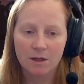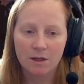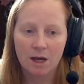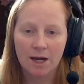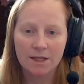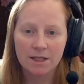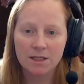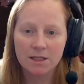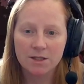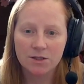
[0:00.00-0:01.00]
I think
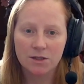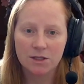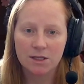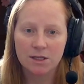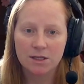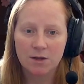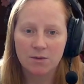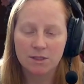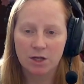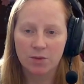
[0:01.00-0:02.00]
these are things that will
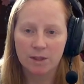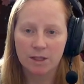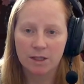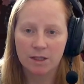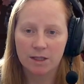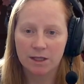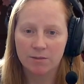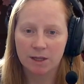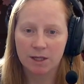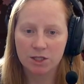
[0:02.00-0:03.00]
tell me, like in
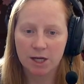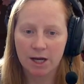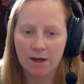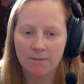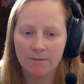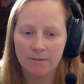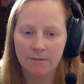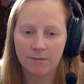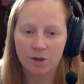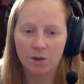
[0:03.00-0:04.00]
my chat,
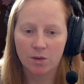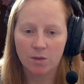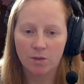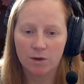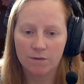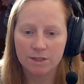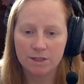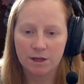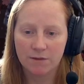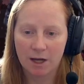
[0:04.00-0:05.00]
if
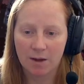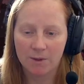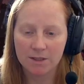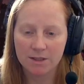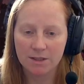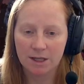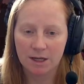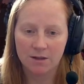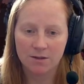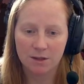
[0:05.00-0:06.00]
stuff happens.
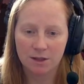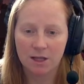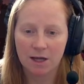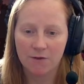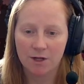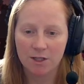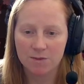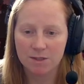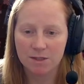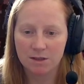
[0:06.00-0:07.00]
Yeah, so like live
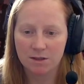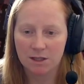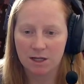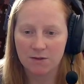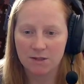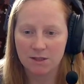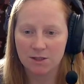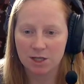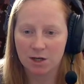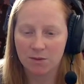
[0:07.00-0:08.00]
announces in the
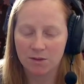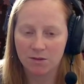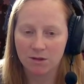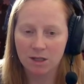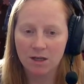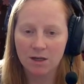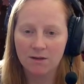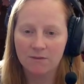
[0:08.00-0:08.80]
chat when you go live.